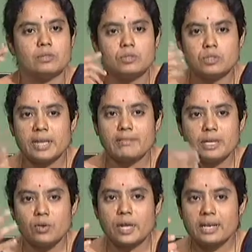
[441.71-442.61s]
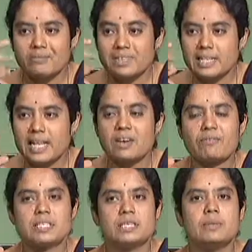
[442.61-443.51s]
So they are
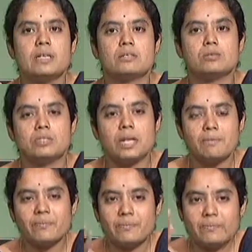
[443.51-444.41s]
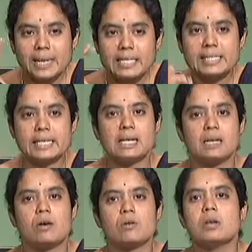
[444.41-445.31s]
visible. So some may settle
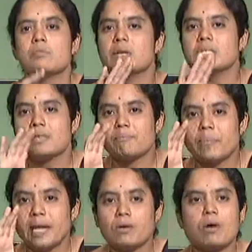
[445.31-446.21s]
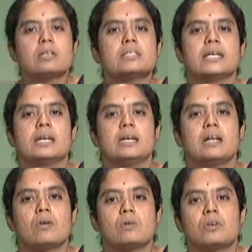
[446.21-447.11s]
down, but some may not settle
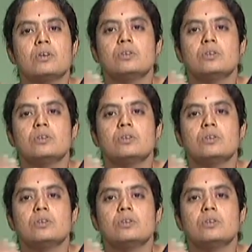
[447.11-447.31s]
down.